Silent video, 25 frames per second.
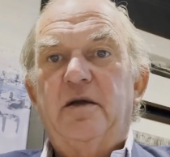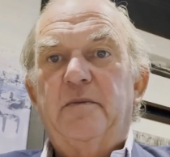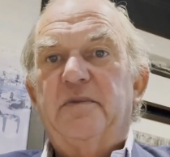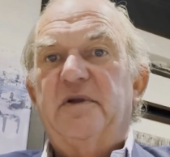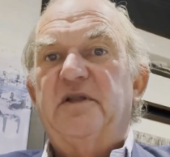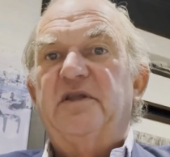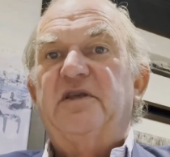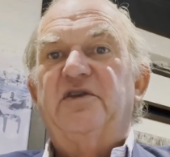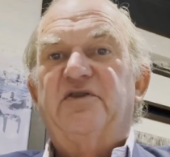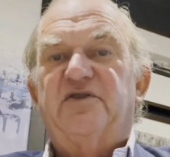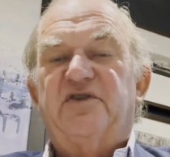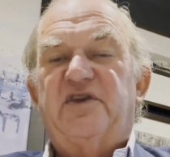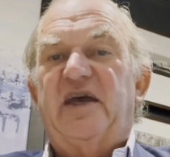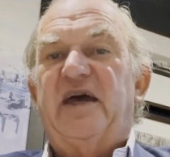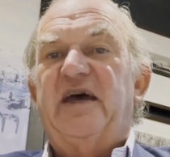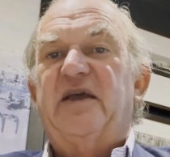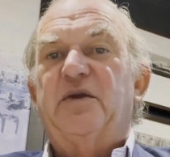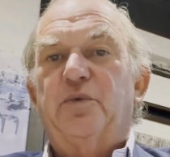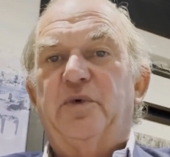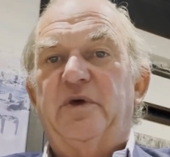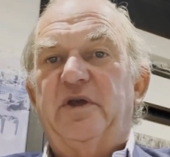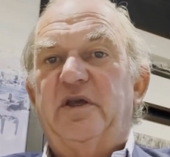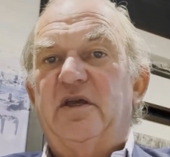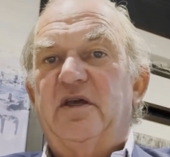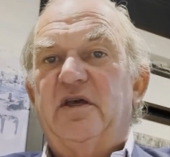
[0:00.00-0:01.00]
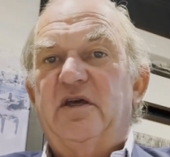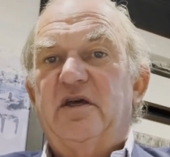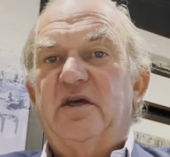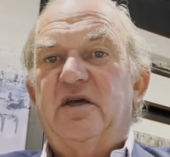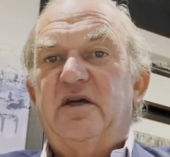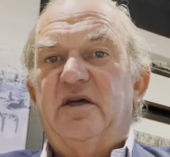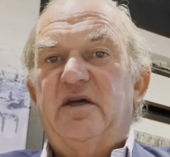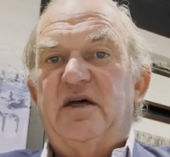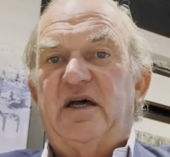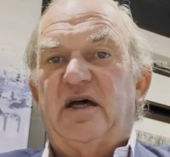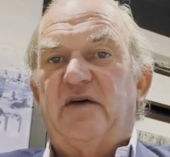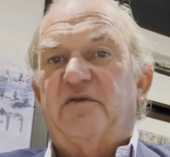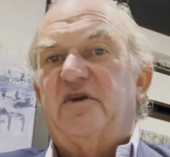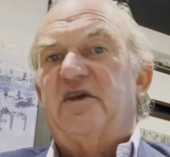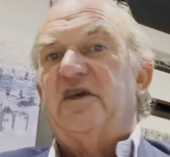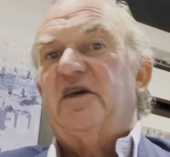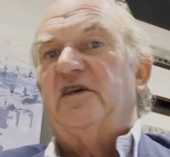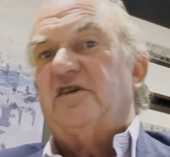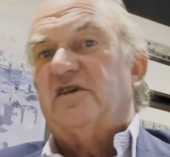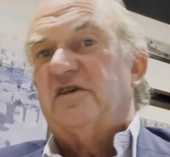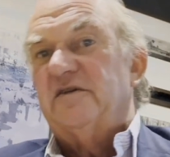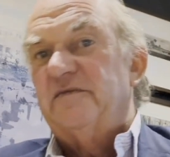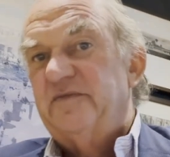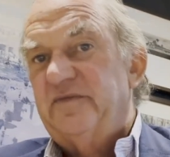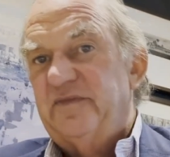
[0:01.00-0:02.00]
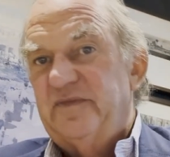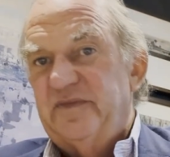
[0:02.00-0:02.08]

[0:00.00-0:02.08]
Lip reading: Please, can we have a cake?